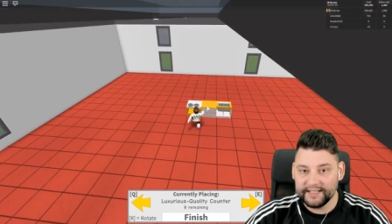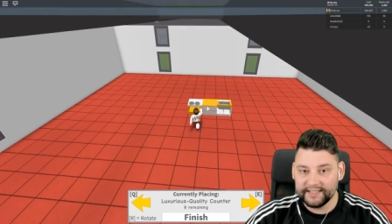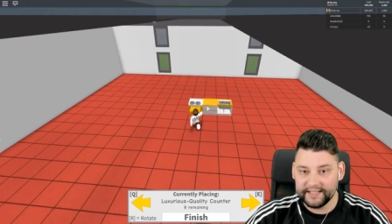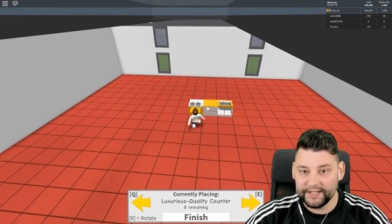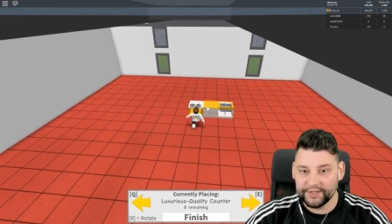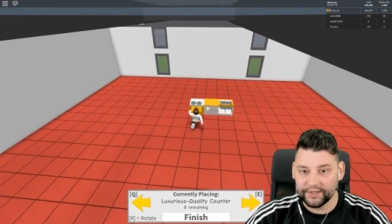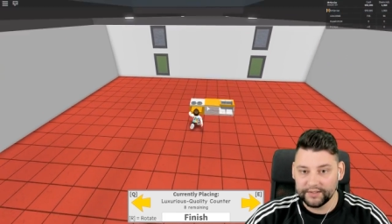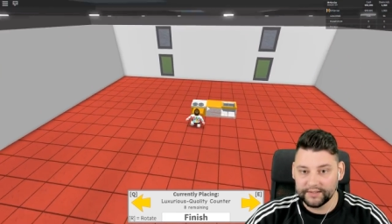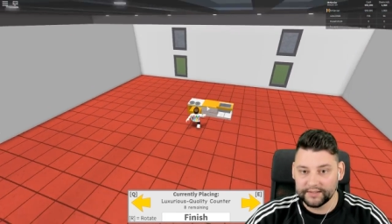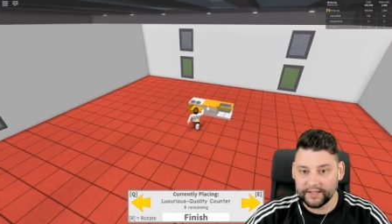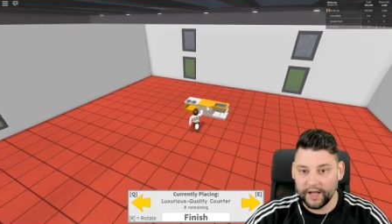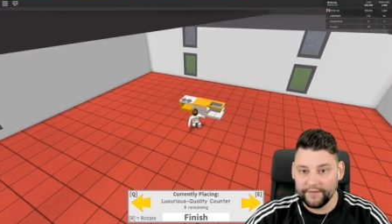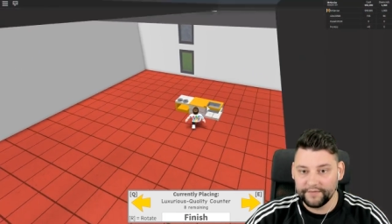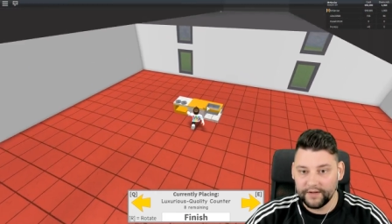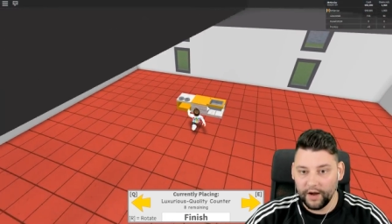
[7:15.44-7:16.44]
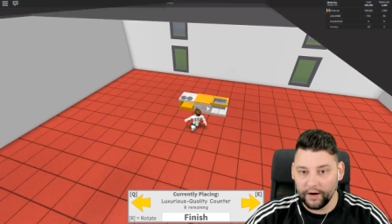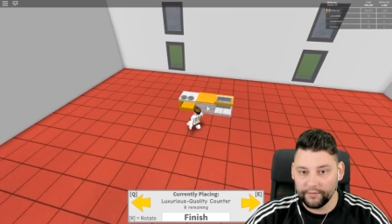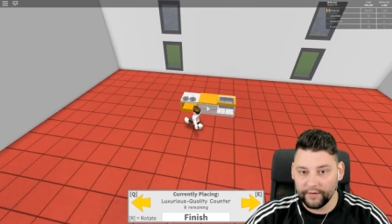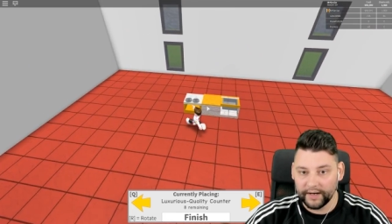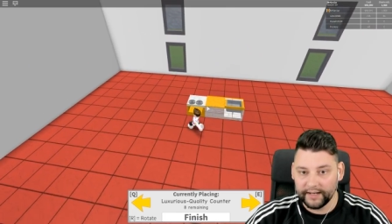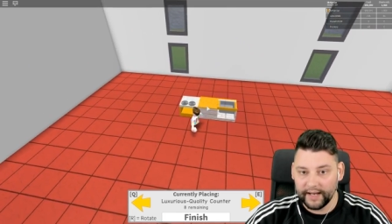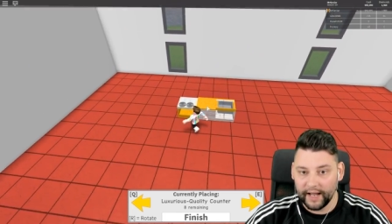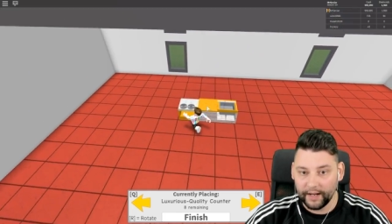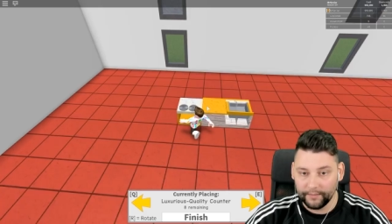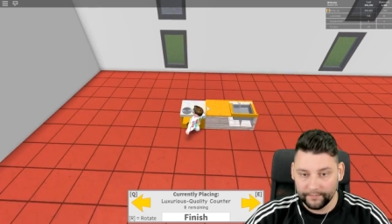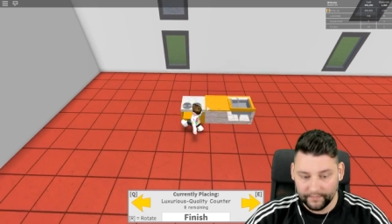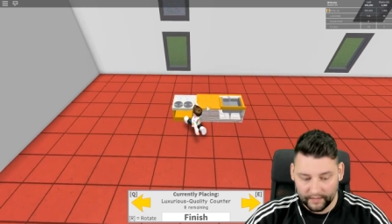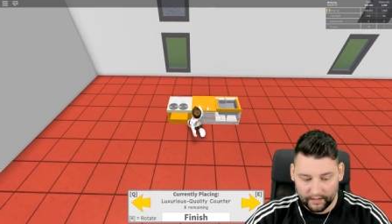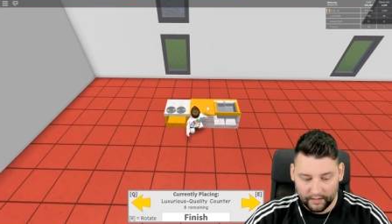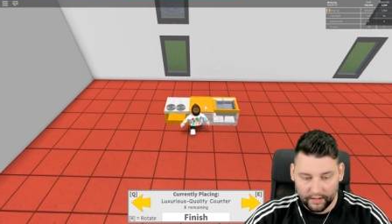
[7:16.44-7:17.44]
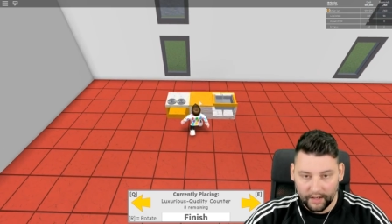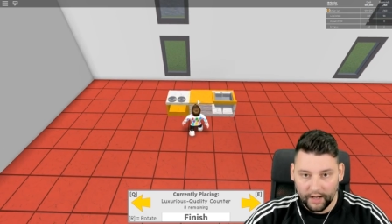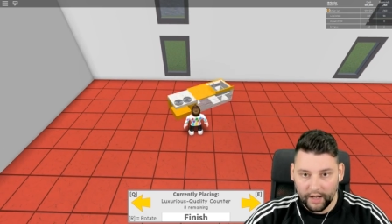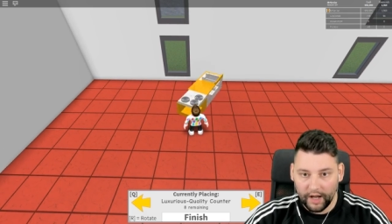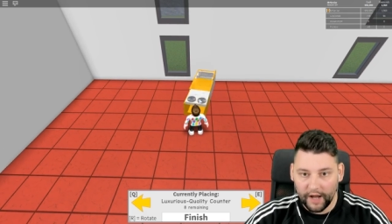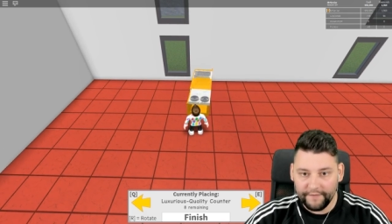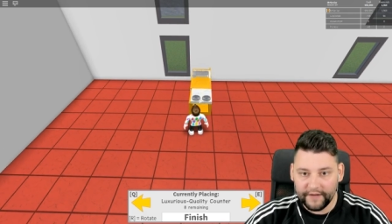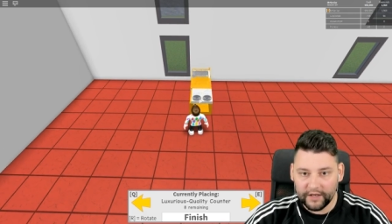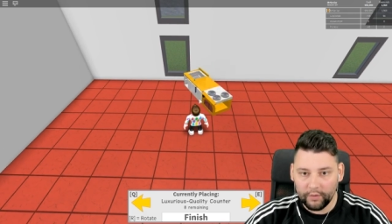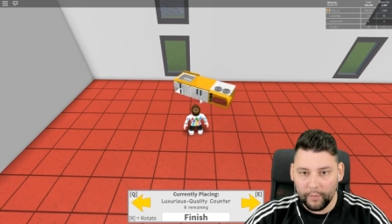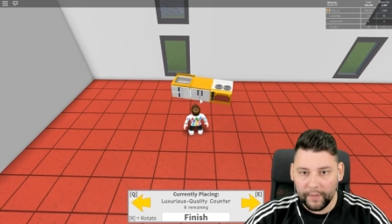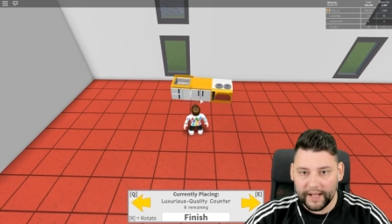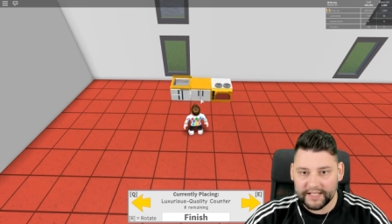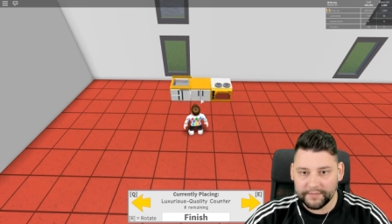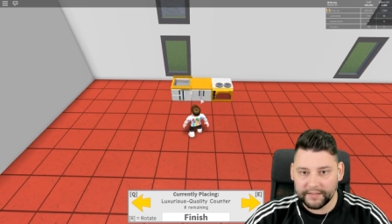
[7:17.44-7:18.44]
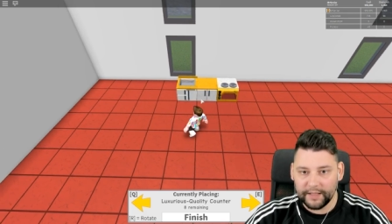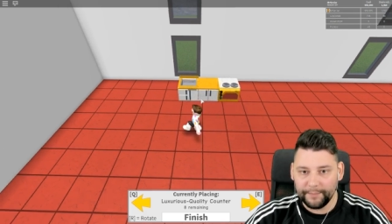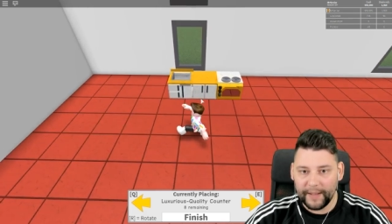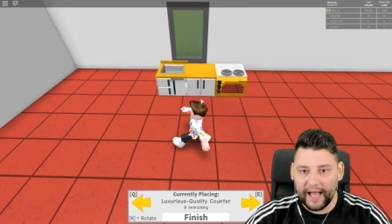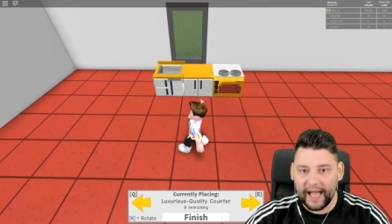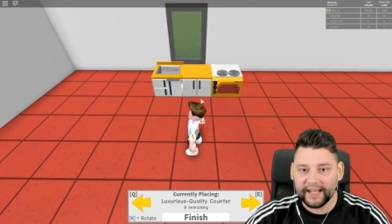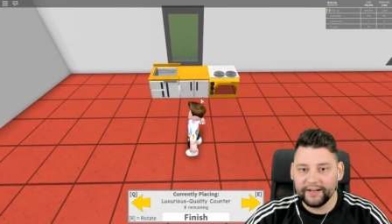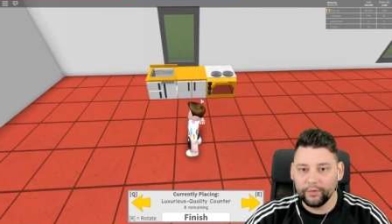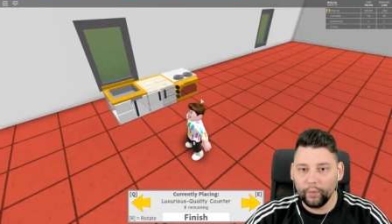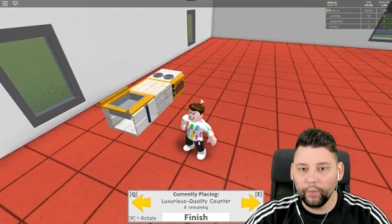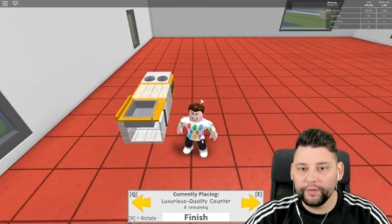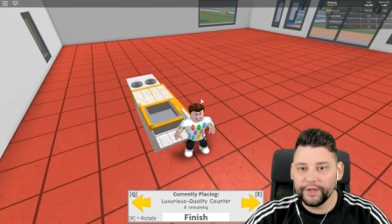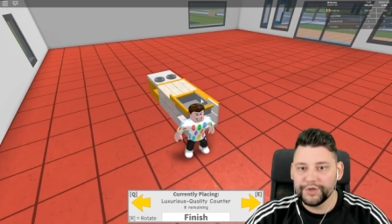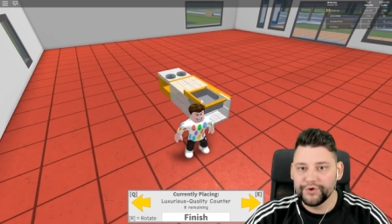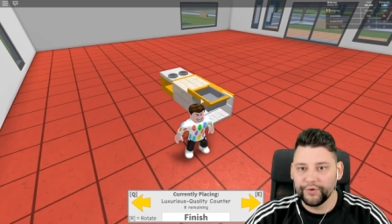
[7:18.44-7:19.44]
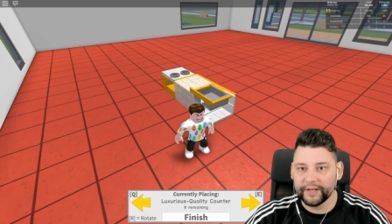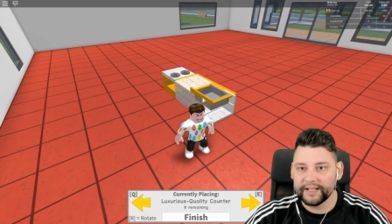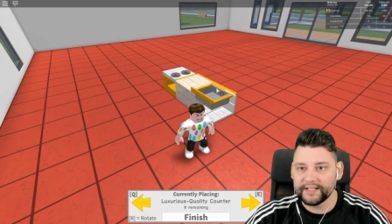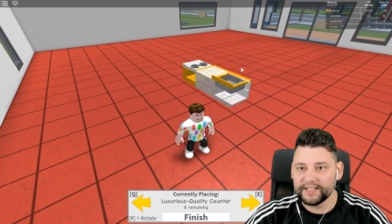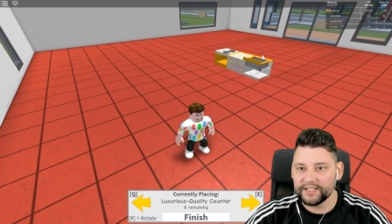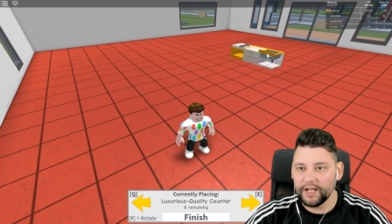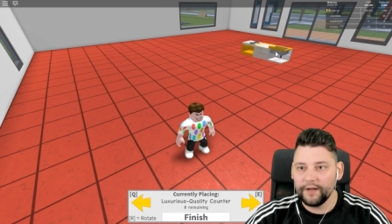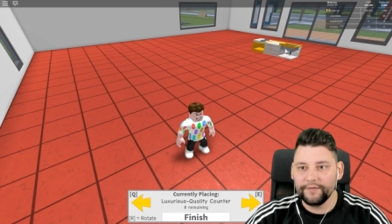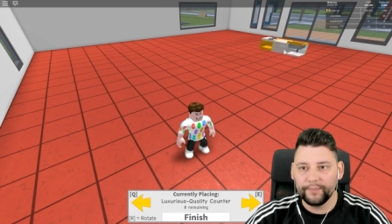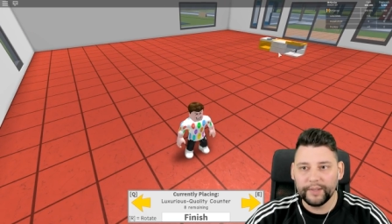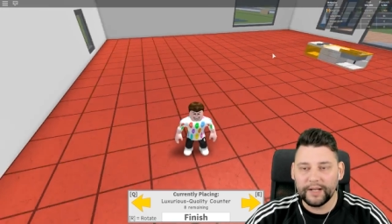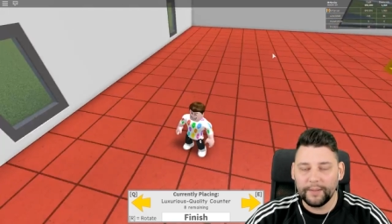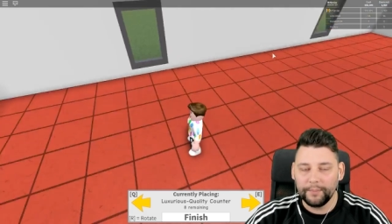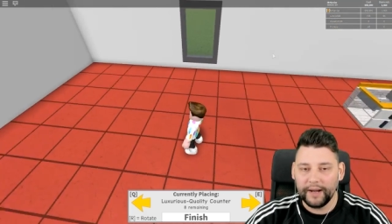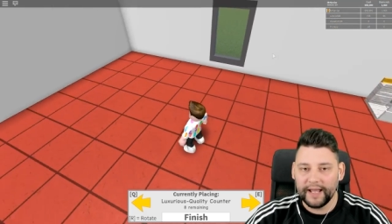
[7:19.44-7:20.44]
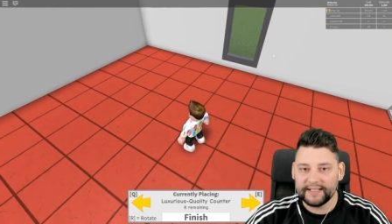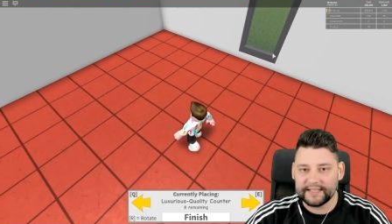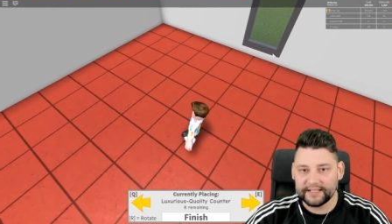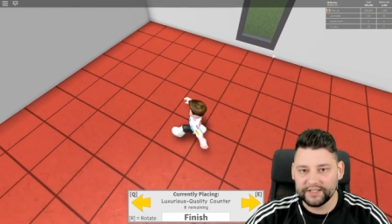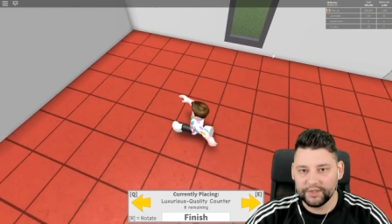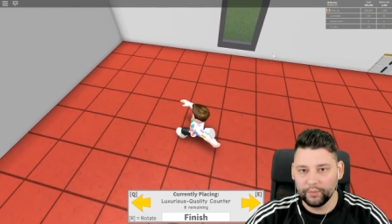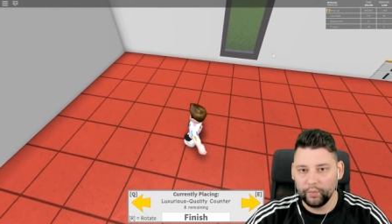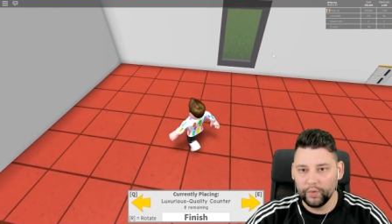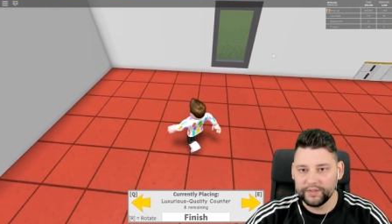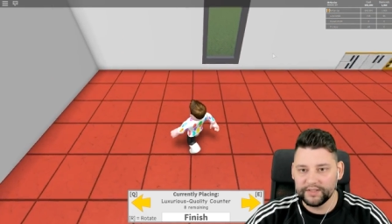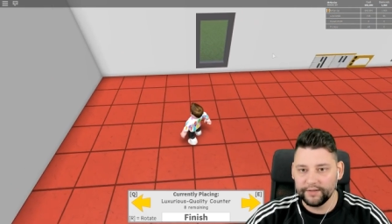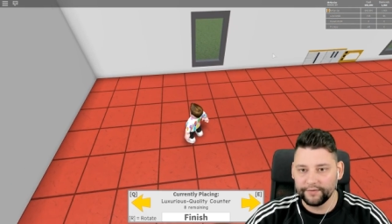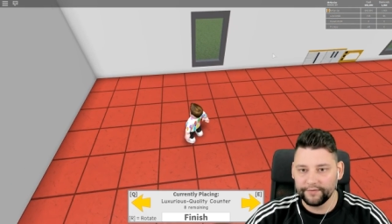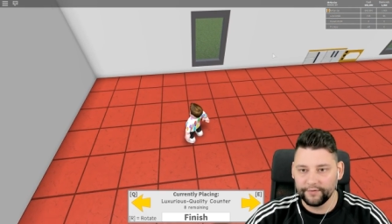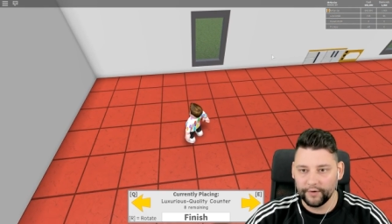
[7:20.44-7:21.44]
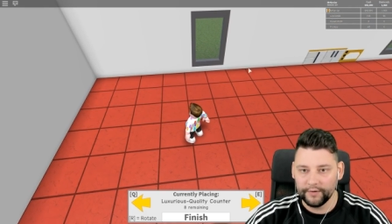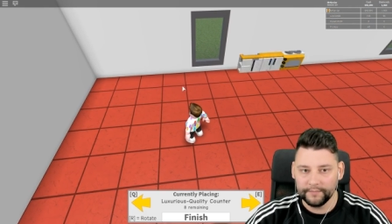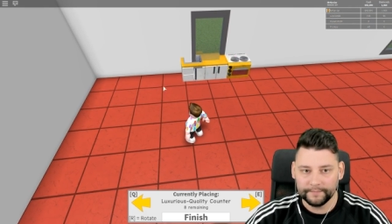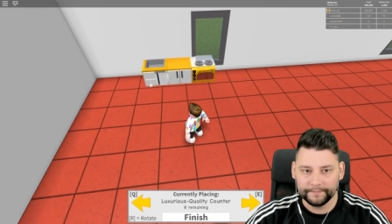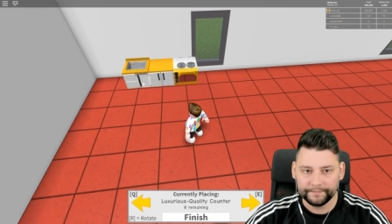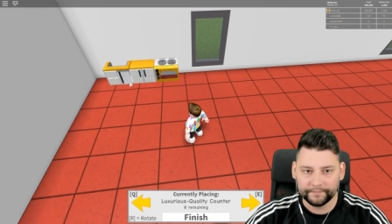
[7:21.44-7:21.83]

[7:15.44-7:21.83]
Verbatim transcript: decisions I've got right now. Uh, I think we'll place them at the back, and all the drink stuff we can place towards the front.